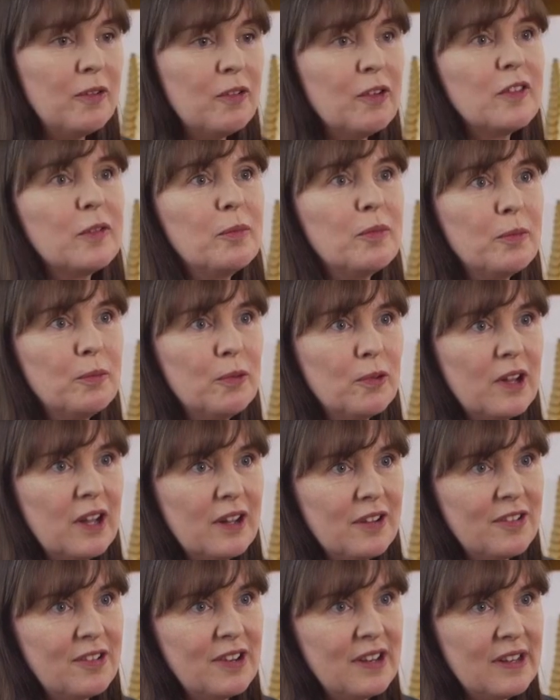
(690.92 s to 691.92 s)
And we've got some small
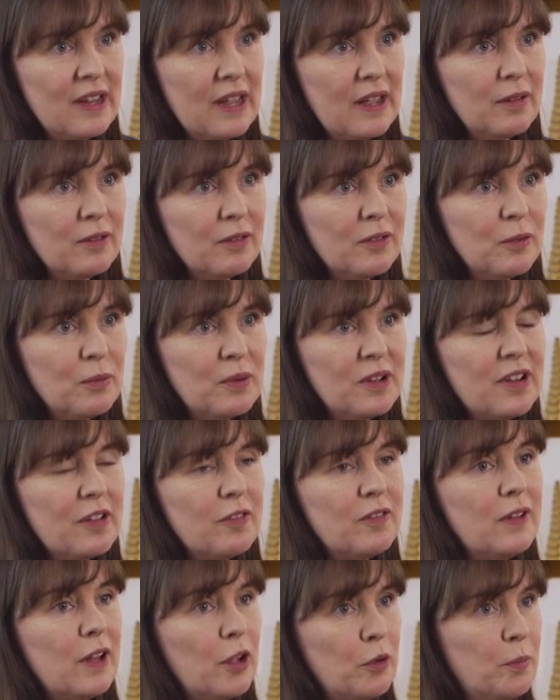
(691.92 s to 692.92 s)
country towns which
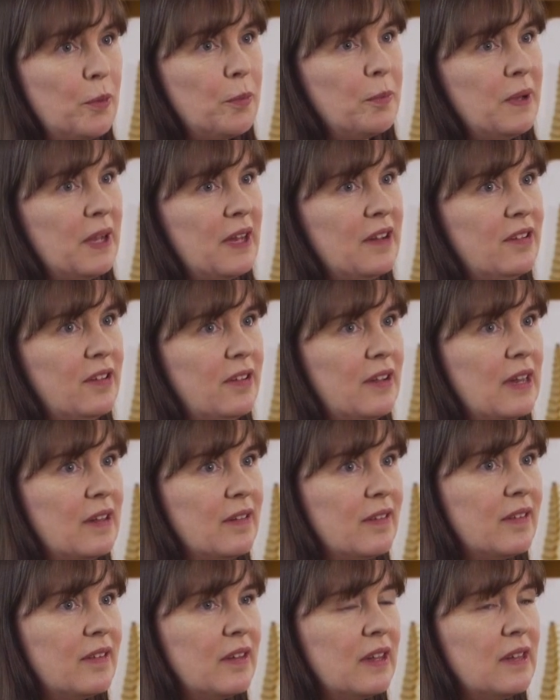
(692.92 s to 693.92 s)
have low population
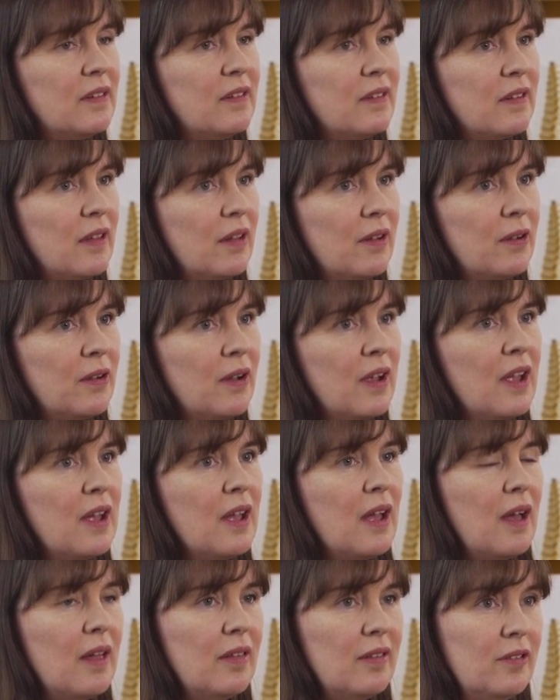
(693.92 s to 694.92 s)
densities, so
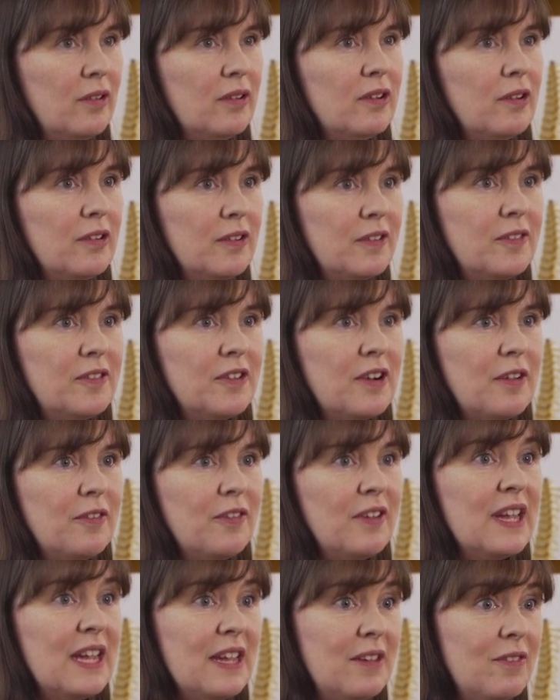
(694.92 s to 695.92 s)
there's not a lot of
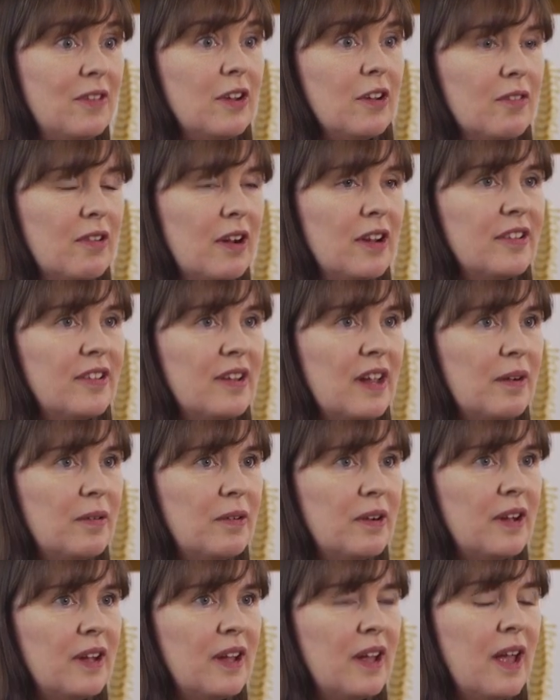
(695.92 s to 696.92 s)
traffic even at rush
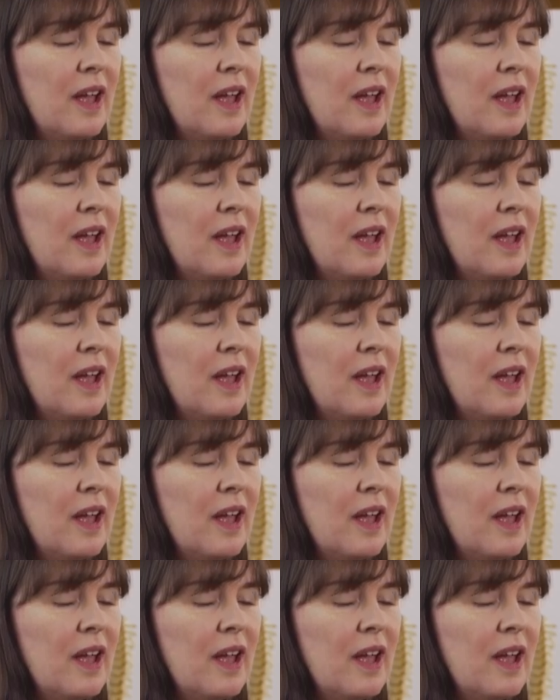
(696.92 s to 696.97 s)
hour.